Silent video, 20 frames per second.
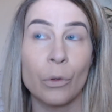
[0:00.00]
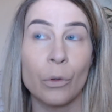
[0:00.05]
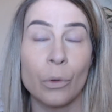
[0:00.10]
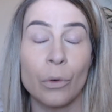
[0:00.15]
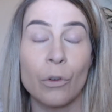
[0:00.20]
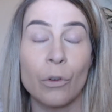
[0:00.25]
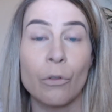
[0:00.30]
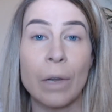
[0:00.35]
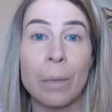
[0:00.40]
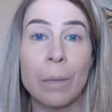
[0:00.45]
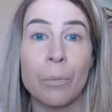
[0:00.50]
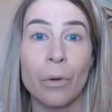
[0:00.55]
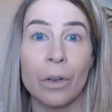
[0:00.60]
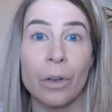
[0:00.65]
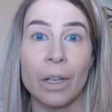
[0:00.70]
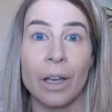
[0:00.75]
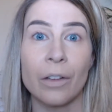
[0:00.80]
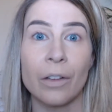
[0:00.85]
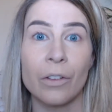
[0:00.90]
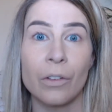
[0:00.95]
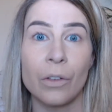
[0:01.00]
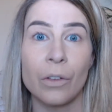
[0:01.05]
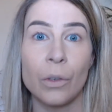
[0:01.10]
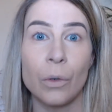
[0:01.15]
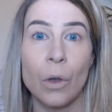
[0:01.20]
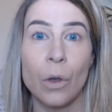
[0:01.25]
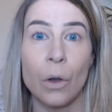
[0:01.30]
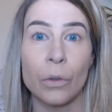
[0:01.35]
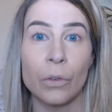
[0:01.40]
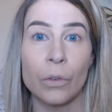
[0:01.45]
sort of cream products
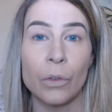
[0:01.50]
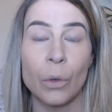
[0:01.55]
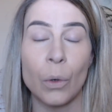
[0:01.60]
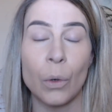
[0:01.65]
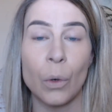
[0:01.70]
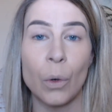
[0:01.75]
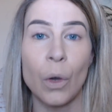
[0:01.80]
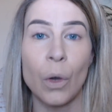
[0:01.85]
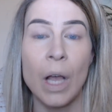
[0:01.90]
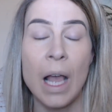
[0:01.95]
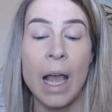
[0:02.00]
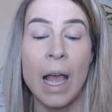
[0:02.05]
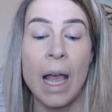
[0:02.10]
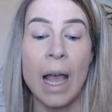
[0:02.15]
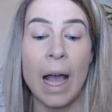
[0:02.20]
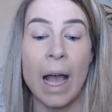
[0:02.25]
to contour